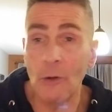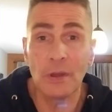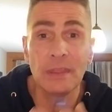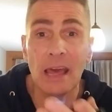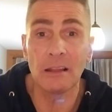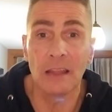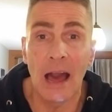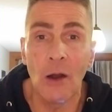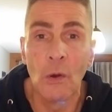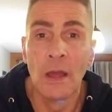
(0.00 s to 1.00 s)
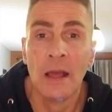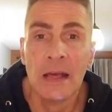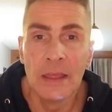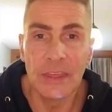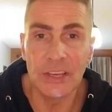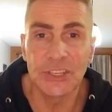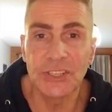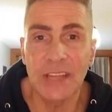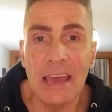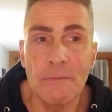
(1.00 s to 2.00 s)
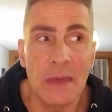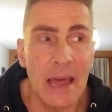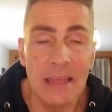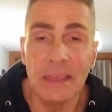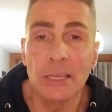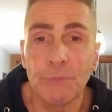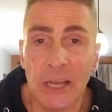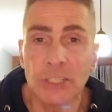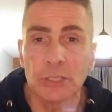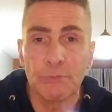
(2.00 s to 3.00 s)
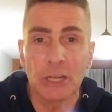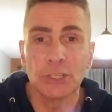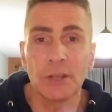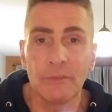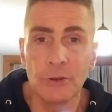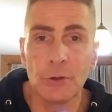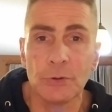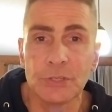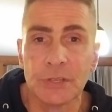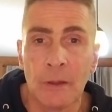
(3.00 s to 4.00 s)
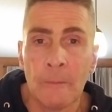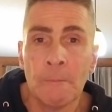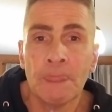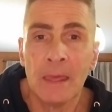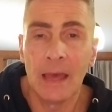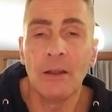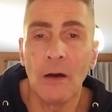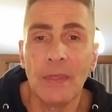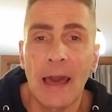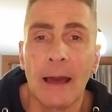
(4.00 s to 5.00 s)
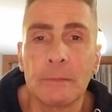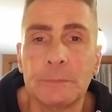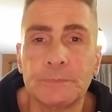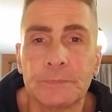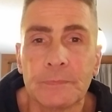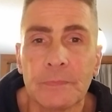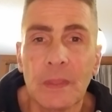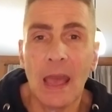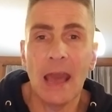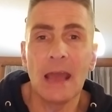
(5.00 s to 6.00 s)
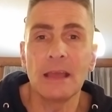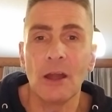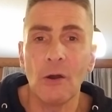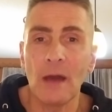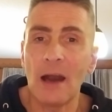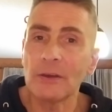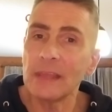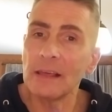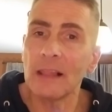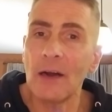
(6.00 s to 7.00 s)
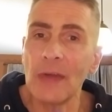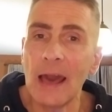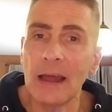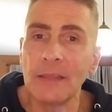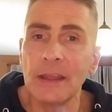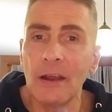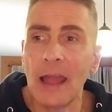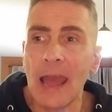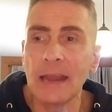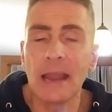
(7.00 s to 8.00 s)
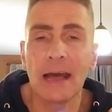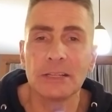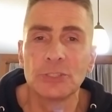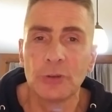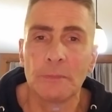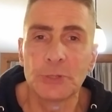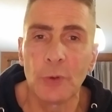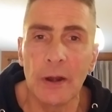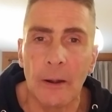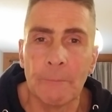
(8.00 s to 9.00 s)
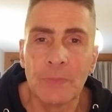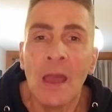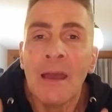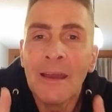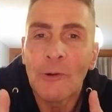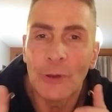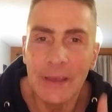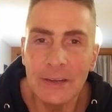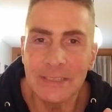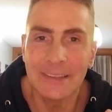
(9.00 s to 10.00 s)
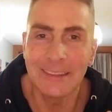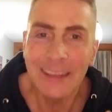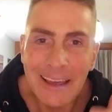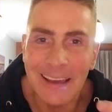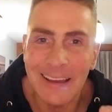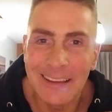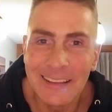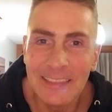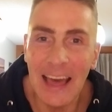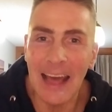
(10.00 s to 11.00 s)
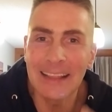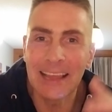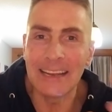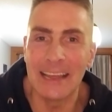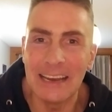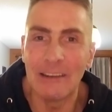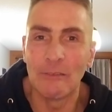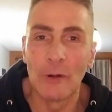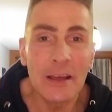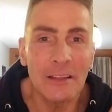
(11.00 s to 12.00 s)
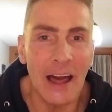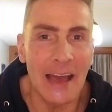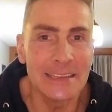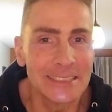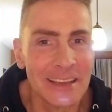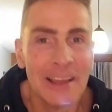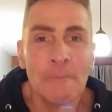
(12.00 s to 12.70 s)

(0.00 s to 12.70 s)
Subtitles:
can they allow this statement and these pictures of a noose and all that? You know, how could they allow that on there and not Trump's Twitter? Well, here's the thing that they didn't realize.